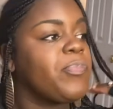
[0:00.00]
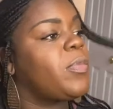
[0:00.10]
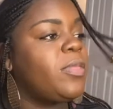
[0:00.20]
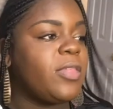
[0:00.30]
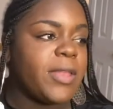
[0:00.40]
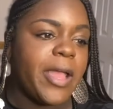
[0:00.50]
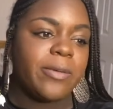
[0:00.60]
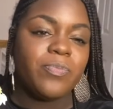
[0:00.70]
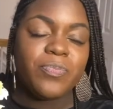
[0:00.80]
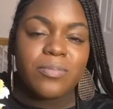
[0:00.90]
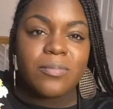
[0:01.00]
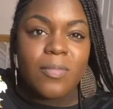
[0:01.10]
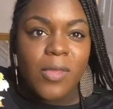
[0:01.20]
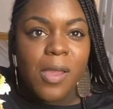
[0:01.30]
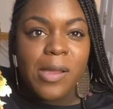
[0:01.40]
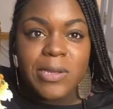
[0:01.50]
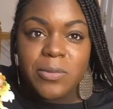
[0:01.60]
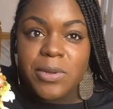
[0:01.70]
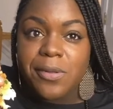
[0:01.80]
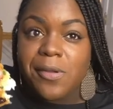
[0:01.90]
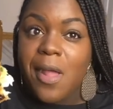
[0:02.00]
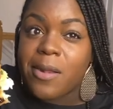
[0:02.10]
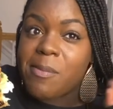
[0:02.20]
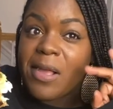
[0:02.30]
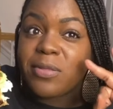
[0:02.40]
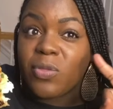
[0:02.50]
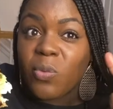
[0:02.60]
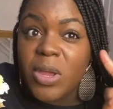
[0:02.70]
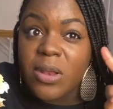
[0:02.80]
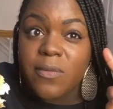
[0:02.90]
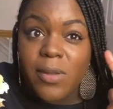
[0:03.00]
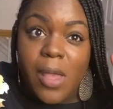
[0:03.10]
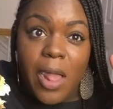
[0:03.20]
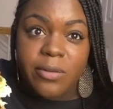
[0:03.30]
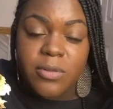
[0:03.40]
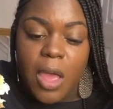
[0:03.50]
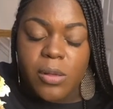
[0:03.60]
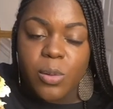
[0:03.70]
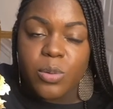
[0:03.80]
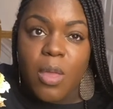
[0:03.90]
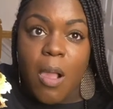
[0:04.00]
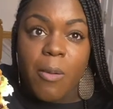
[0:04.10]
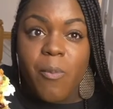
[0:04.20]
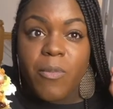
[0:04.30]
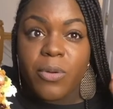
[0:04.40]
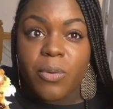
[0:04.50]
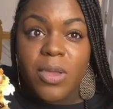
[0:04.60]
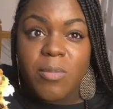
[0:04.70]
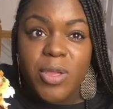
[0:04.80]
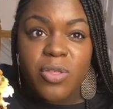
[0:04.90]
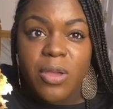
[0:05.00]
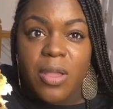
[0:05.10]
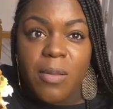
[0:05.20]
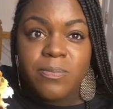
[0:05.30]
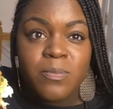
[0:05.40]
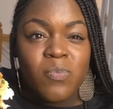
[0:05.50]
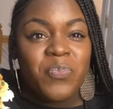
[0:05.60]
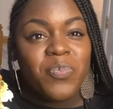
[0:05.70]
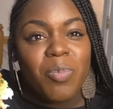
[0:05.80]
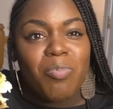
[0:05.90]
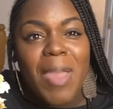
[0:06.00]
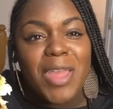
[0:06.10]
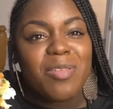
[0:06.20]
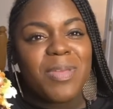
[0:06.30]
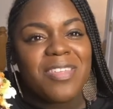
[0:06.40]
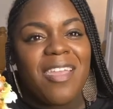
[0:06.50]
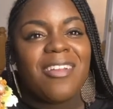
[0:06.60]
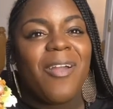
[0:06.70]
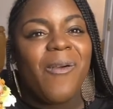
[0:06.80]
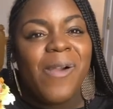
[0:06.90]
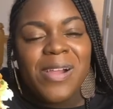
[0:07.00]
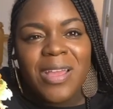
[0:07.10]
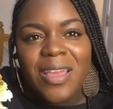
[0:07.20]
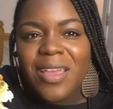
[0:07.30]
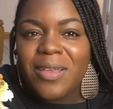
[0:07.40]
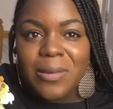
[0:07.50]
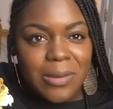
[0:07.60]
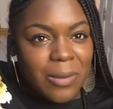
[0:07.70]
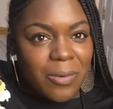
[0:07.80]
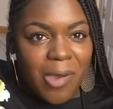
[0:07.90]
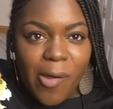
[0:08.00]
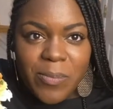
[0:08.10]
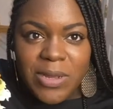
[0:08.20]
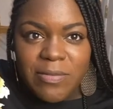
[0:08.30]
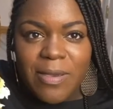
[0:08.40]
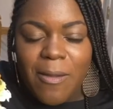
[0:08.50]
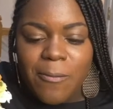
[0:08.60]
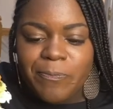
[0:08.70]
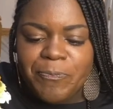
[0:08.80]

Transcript: today we learned how to make three different kinds of tacos. Creamy chicken, mashed potato, and good old ground beef, y'all.